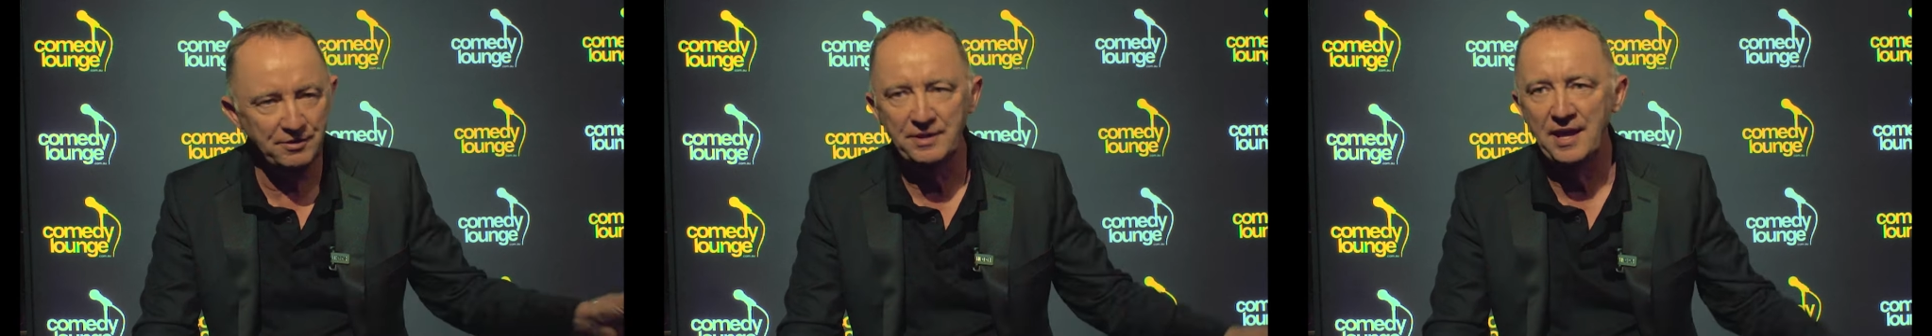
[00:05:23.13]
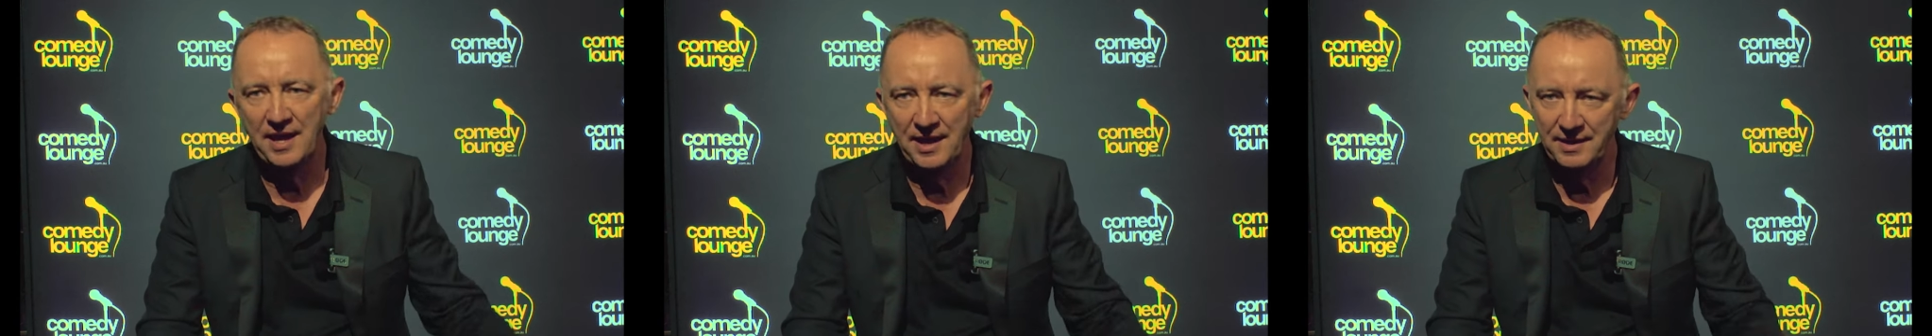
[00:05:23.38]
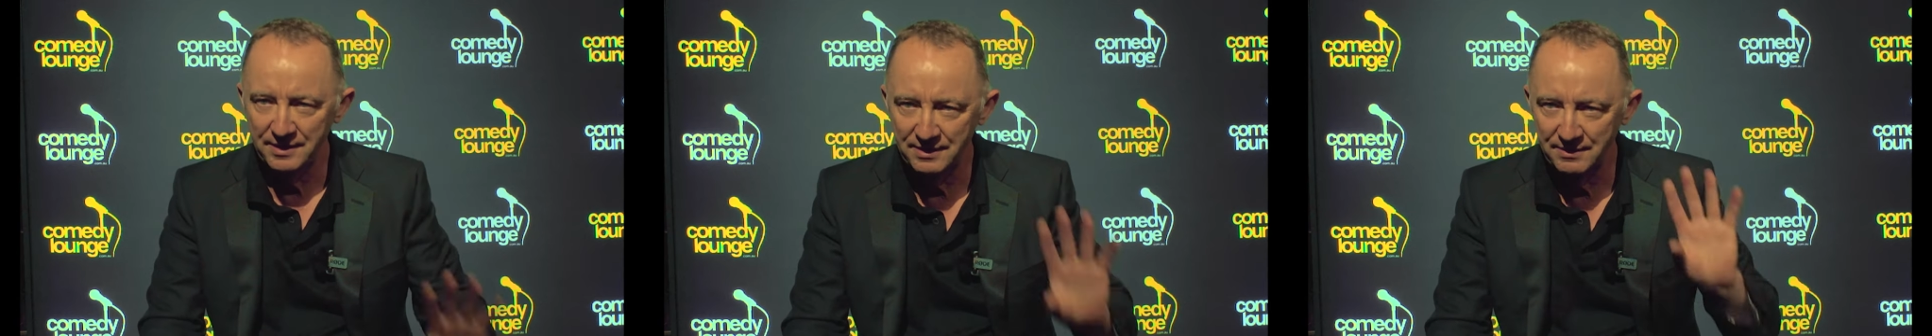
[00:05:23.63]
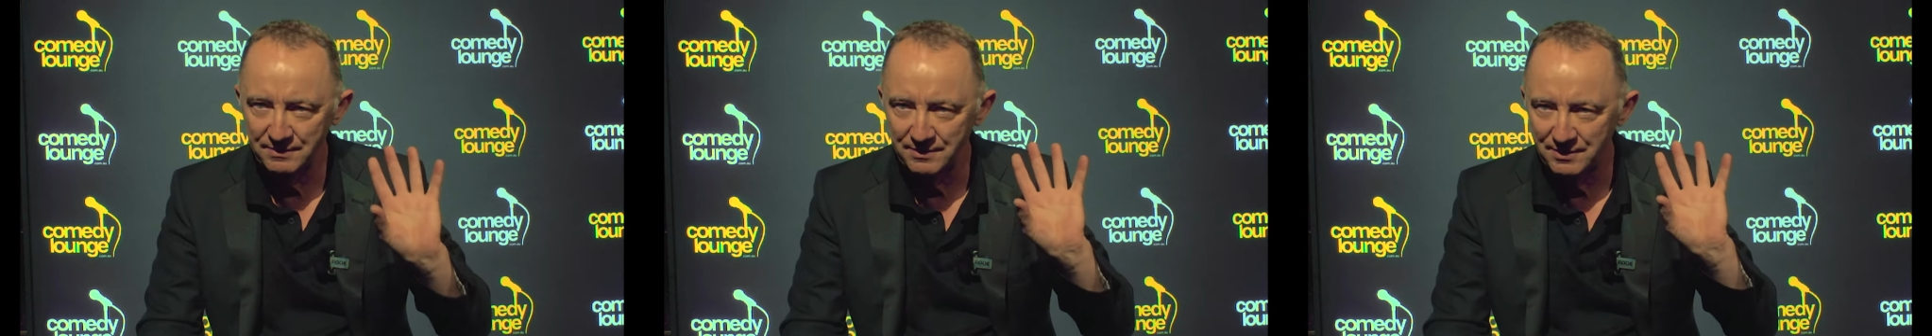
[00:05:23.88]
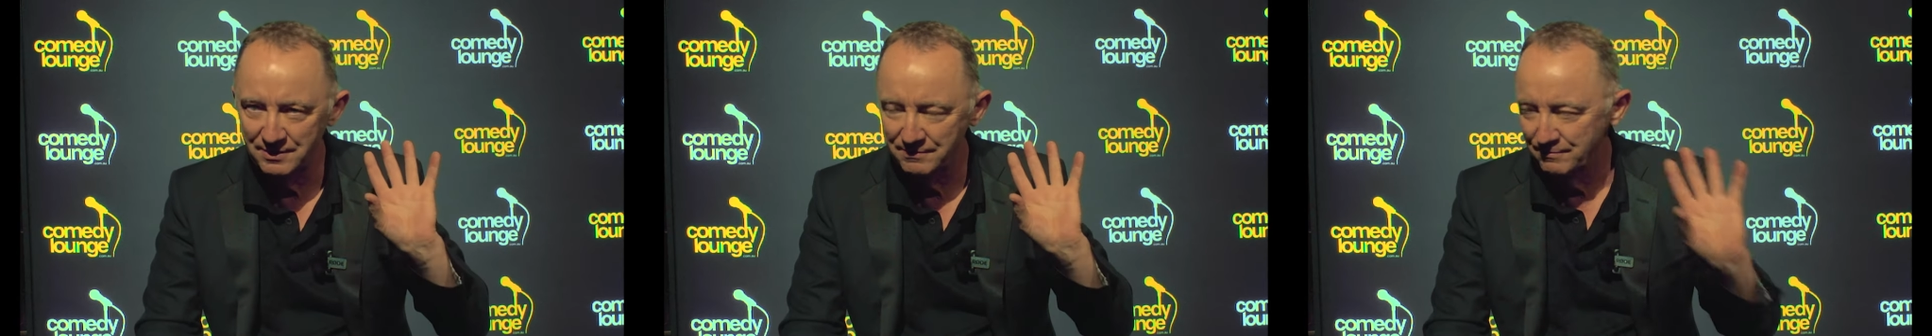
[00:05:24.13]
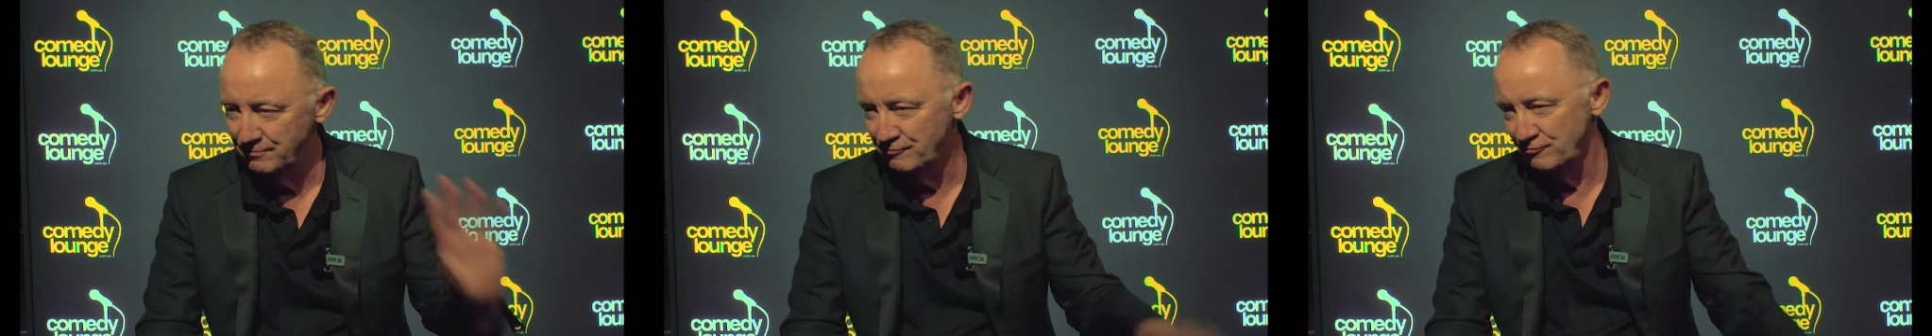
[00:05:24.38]
and there
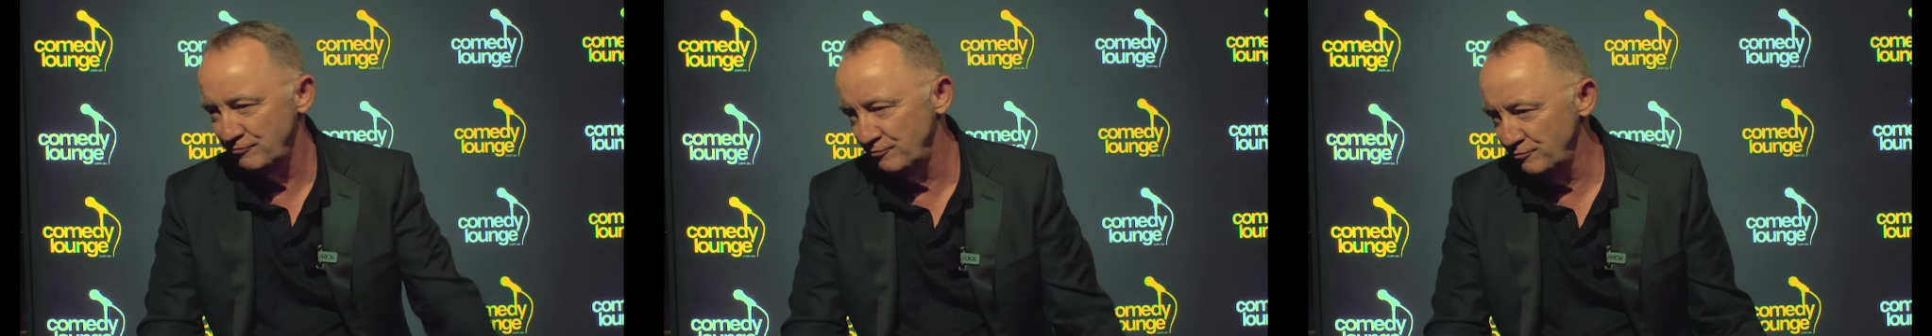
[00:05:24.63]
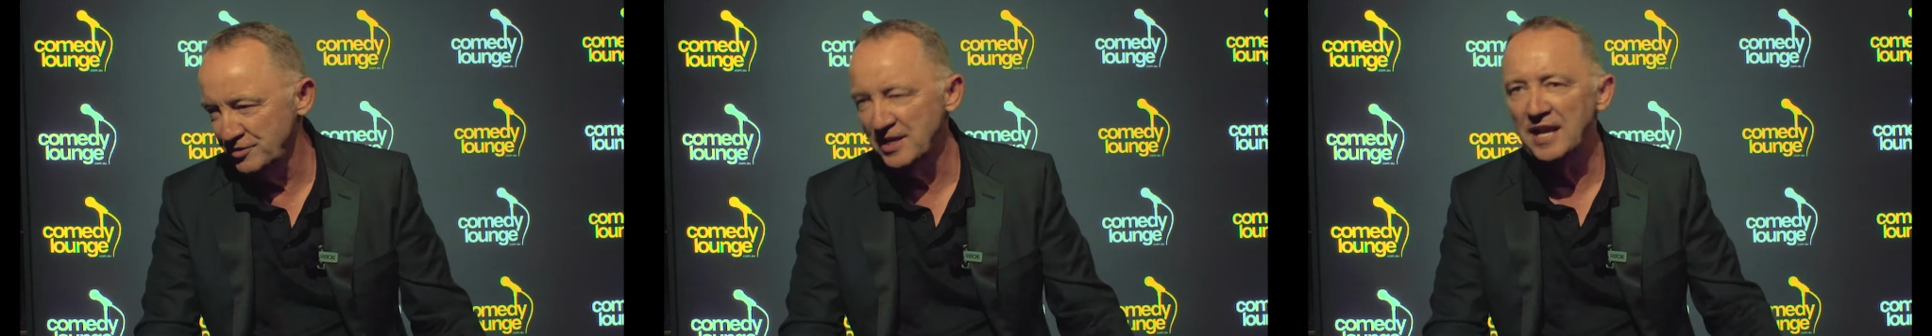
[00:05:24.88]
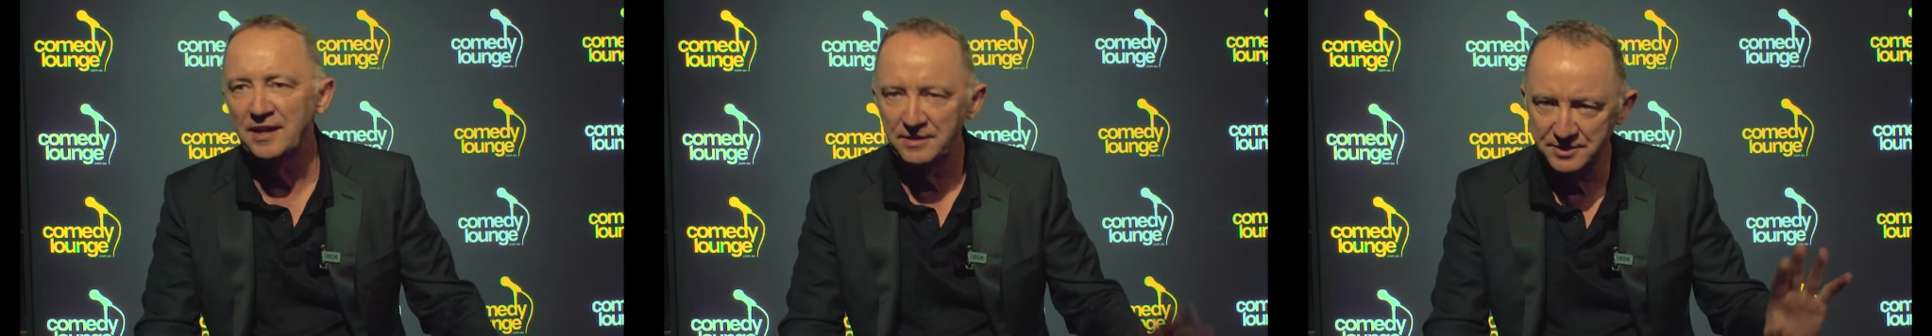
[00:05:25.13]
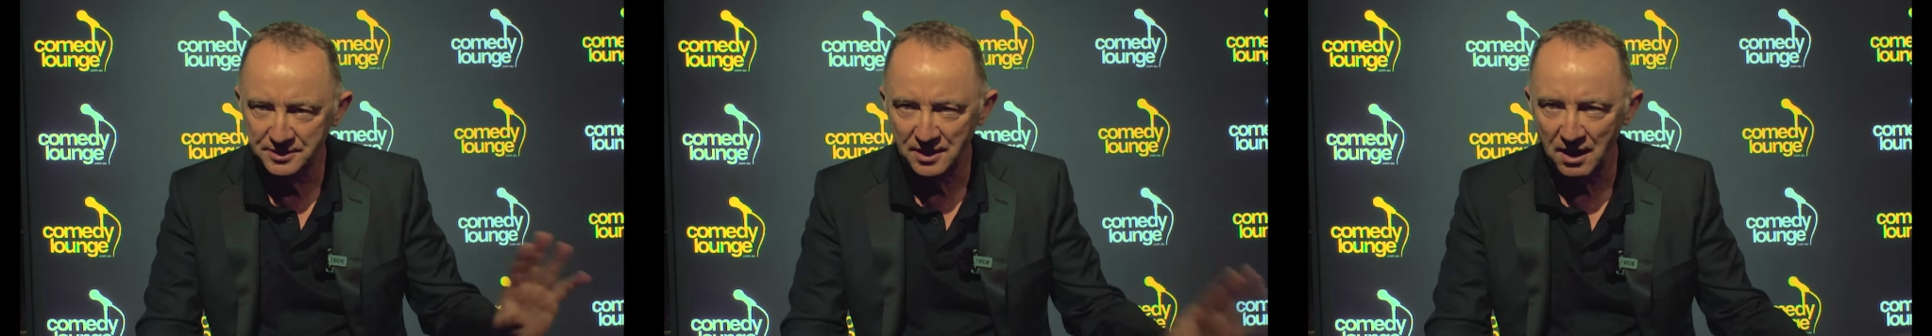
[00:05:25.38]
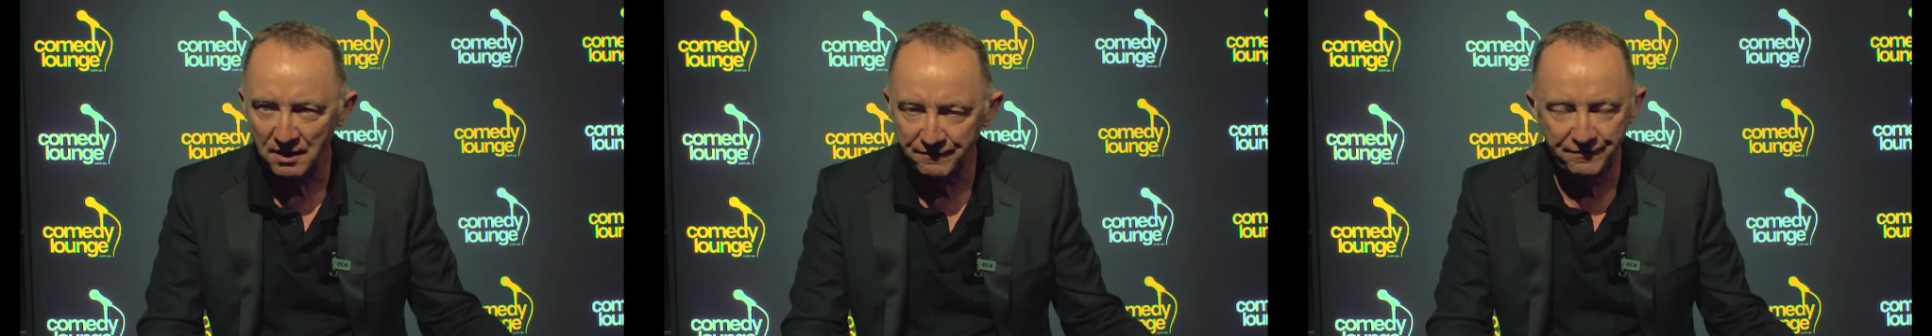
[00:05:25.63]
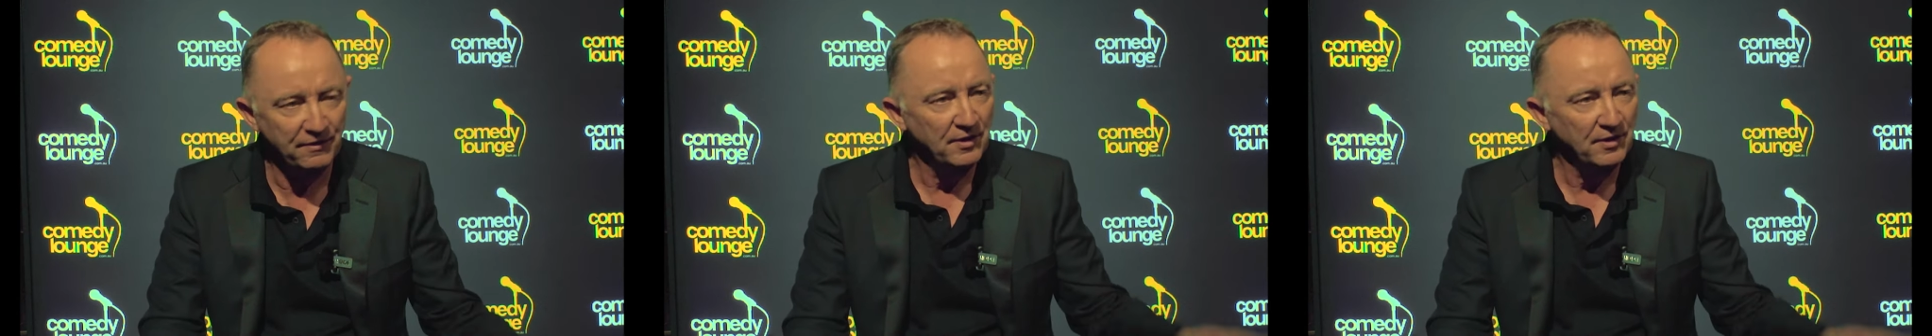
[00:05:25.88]
selling stuff.